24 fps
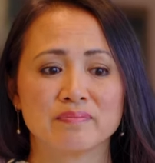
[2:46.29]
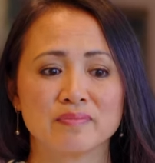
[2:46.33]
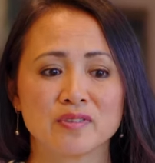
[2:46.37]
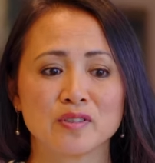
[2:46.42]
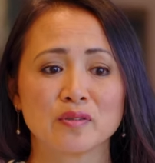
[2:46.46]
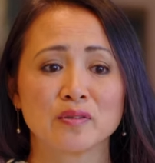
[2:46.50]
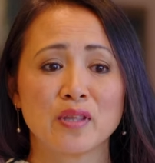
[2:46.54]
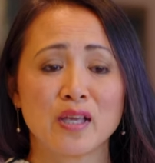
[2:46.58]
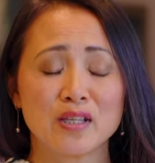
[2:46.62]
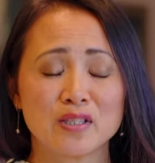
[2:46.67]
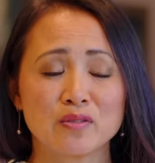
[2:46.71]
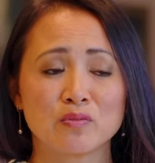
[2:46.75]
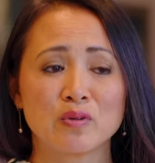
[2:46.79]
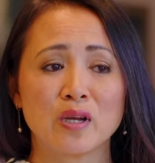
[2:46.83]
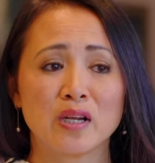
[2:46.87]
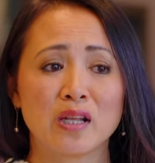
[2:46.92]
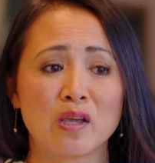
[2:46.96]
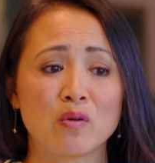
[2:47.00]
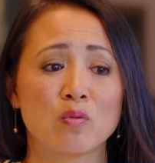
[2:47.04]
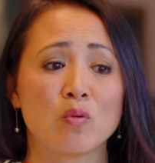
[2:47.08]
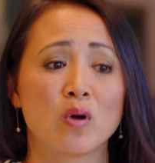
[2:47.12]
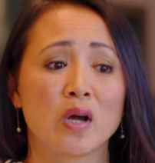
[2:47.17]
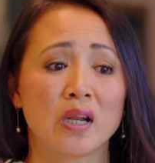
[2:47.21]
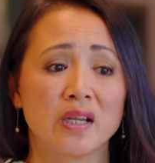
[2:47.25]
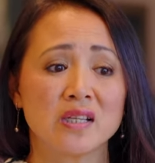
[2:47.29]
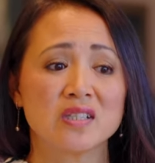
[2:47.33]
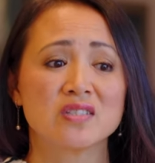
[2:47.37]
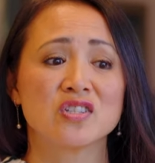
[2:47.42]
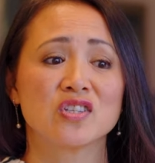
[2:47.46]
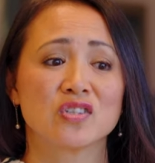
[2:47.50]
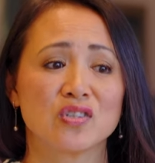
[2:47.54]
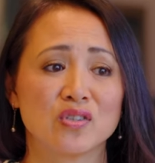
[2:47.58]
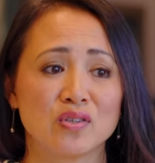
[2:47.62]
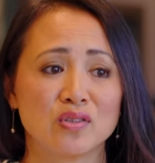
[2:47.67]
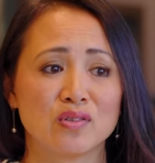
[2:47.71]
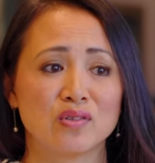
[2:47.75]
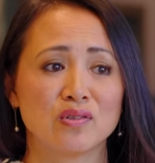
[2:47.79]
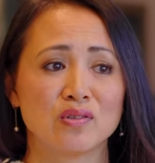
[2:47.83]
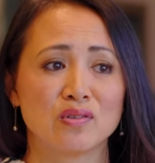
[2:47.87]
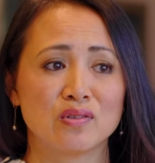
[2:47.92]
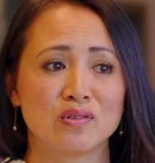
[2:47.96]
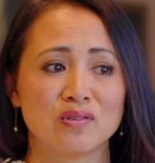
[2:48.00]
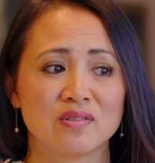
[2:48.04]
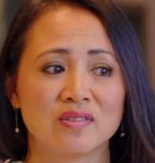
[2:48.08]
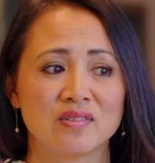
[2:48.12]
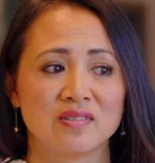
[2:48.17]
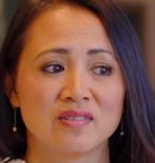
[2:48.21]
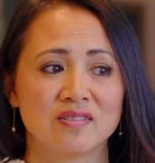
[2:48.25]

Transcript: So that's what I wanted to